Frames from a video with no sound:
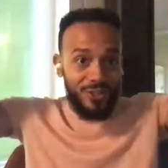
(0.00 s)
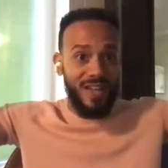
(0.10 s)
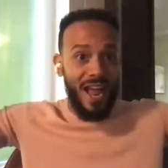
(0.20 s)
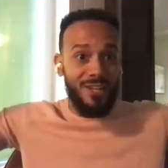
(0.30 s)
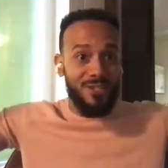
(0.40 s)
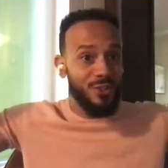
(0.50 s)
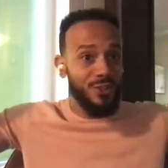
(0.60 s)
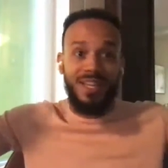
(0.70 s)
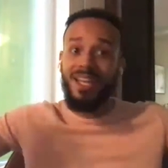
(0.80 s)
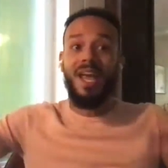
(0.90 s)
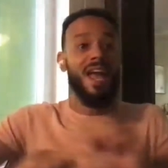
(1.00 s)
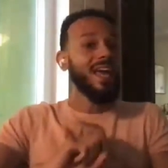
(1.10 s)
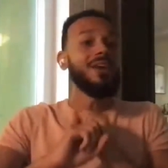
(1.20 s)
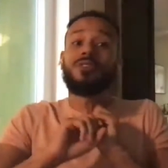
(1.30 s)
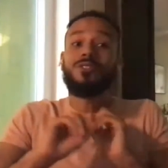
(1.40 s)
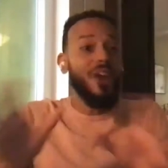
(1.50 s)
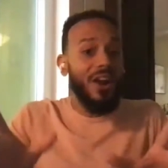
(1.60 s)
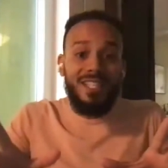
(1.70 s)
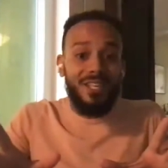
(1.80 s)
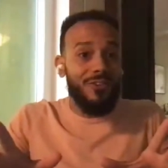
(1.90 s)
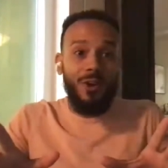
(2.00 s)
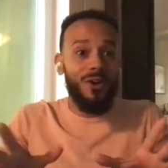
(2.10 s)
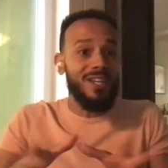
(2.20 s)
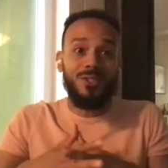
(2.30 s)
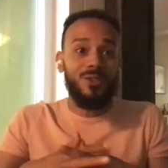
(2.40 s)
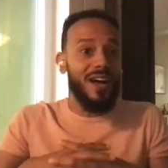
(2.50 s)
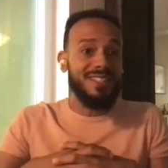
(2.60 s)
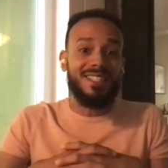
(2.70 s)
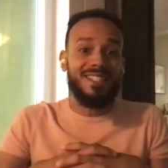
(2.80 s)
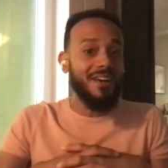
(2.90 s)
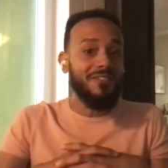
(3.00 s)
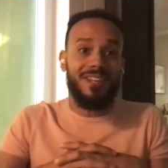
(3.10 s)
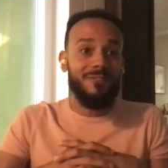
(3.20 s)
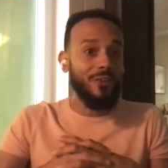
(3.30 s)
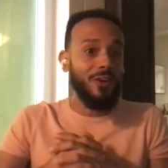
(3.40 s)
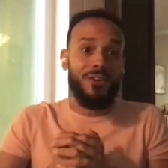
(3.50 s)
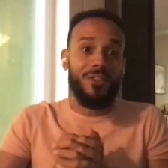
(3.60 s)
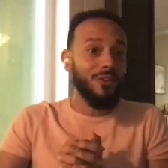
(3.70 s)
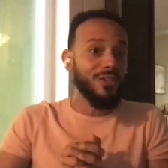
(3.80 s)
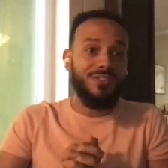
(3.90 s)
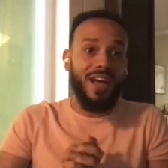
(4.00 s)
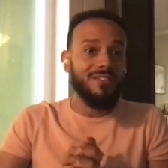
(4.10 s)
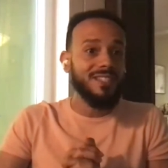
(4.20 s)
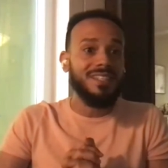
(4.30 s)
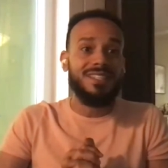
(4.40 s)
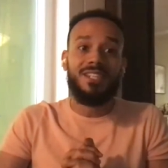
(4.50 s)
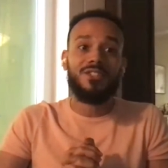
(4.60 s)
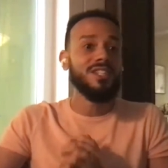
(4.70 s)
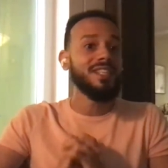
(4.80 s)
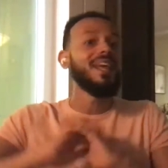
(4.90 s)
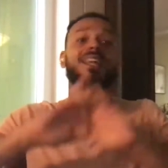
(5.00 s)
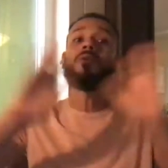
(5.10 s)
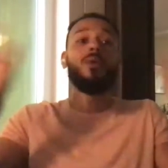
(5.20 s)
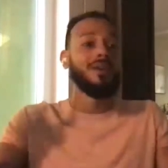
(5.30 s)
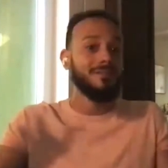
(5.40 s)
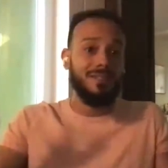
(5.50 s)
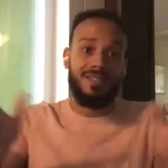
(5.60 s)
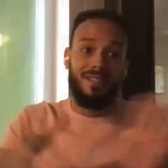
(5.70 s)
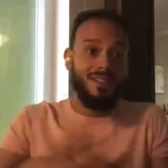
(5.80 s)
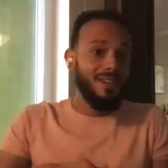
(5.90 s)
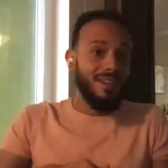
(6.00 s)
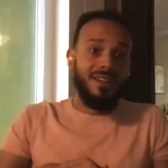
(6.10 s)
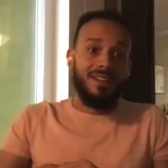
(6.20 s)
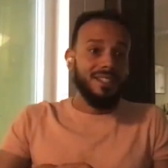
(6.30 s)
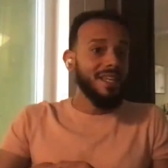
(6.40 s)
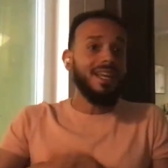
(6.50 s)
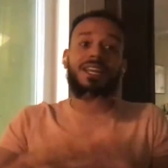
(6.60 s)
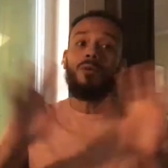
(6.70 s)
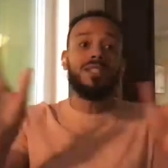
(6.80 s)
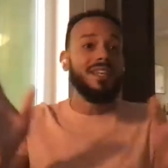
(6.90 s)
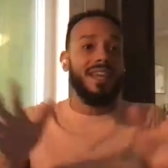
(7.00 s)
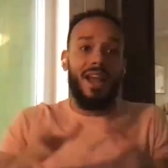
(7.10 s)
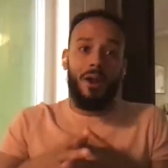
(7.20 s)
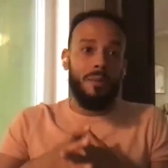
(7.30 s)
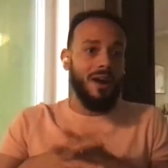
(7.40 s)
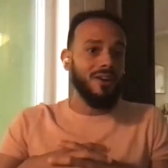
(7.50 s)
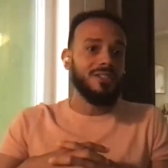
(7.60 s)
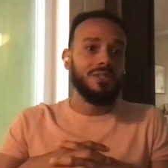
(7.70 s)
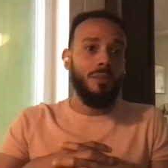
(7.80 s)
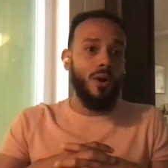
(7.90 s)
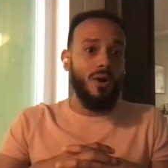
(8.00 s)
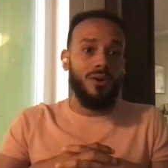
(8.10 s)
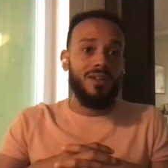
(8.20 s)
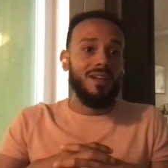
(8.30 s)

nationally. It was very difficult in 2007 for the first 5 to 6 years to get anyone to care about a small,